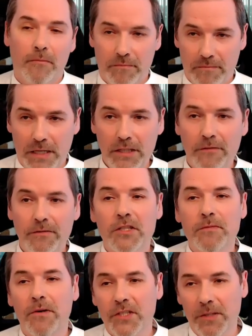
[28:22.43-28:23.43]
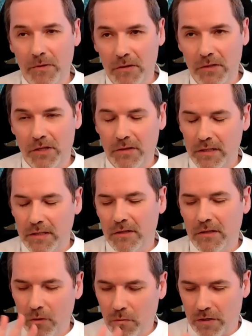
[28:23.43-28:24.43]
But if not possible,
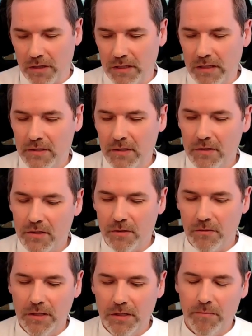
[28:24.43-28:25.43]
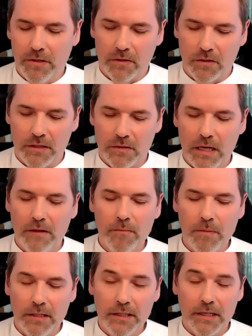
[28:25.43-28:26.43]
don't worry. It's not so important.
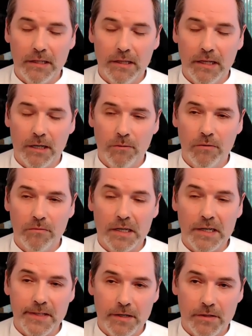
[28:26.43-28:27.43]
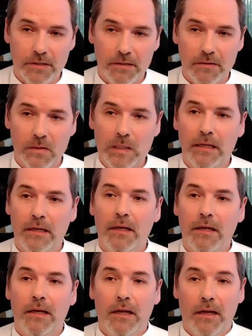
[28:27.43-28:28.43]
Anybody can now research it.
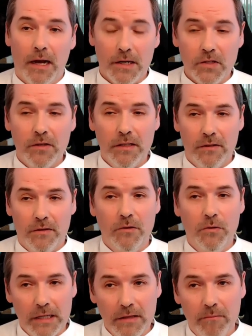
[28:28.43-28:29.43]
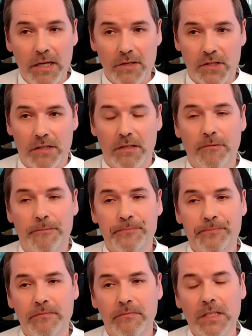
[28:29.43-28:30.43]
Actually, you can measure
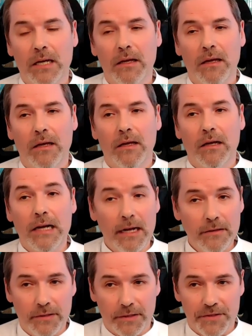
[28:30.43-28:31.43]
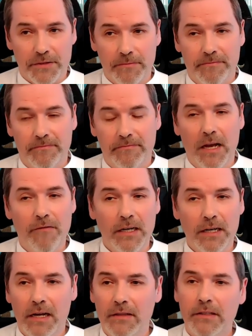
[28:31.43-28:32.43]
countries. Every
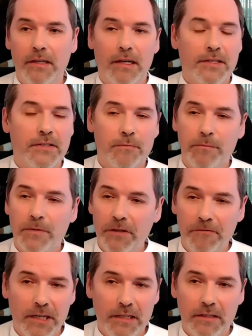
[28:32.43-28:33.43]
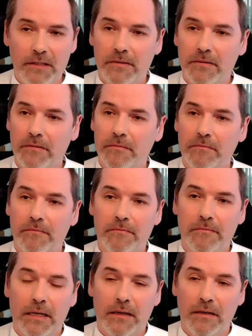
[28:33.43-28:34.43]
country has different
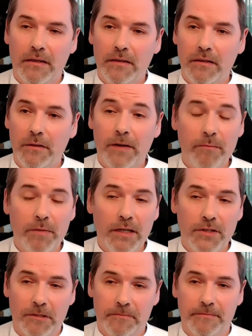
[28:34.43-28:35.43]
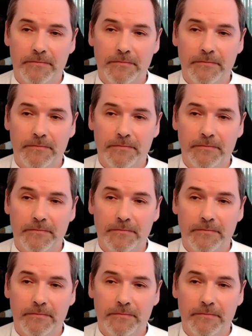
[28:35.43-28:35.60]
vibration.